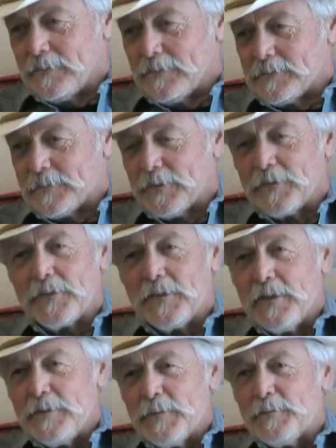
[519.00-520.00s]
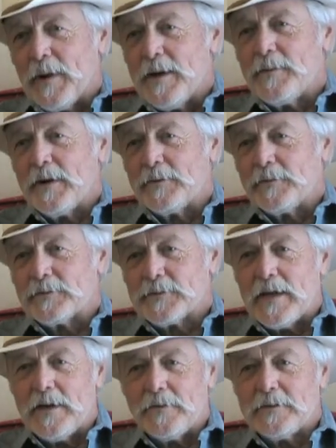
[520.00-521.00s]
so the theme in my mind was,
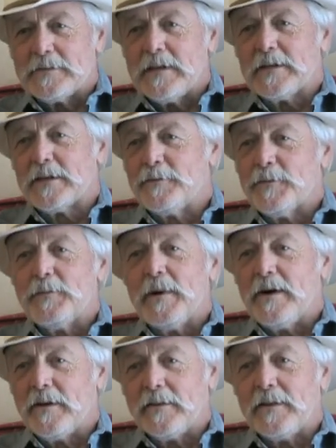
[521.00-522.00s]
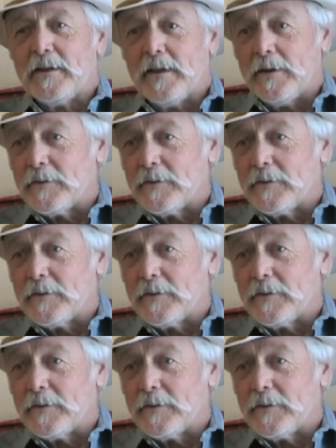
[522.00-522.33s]
how does that come about, and then how